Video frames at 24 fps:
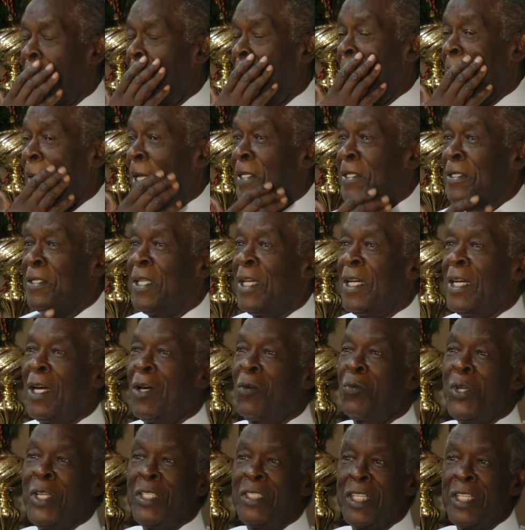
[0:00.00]
And
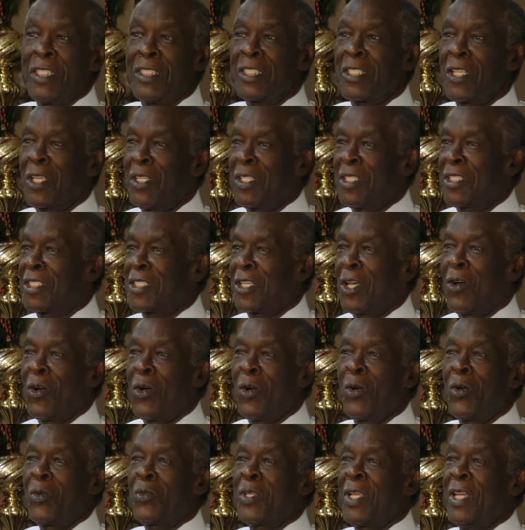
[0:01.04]
we just
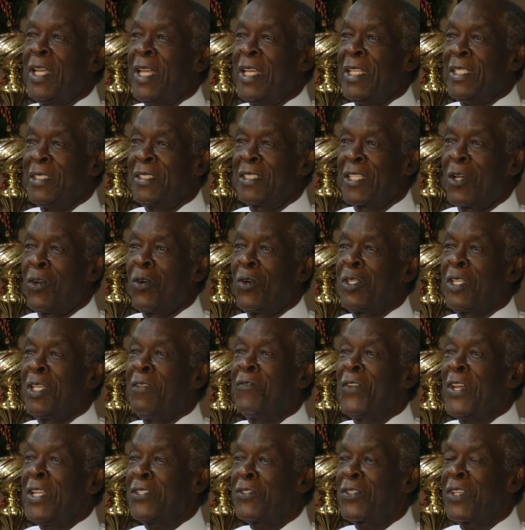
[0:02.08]
sewed and sewed.
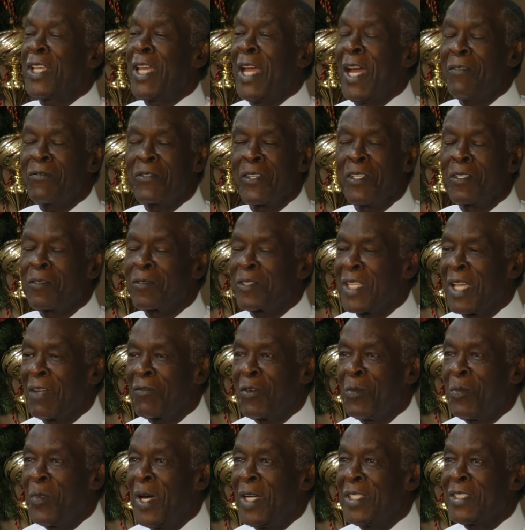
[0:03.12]
Eventually, after
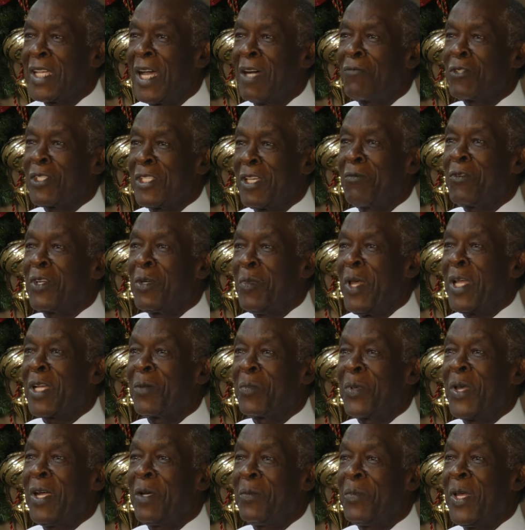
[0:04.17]
several months, I was able to
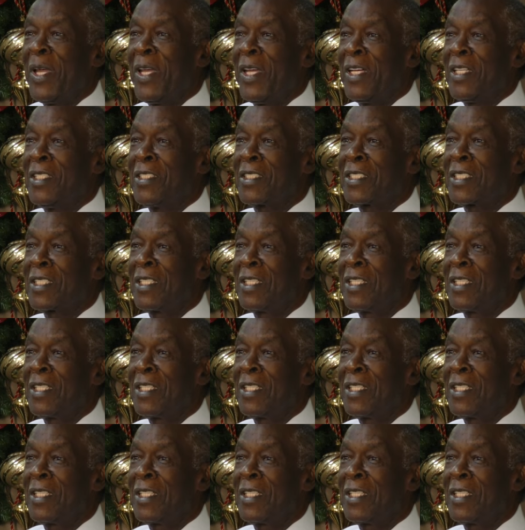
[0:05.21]
make a pair of pants.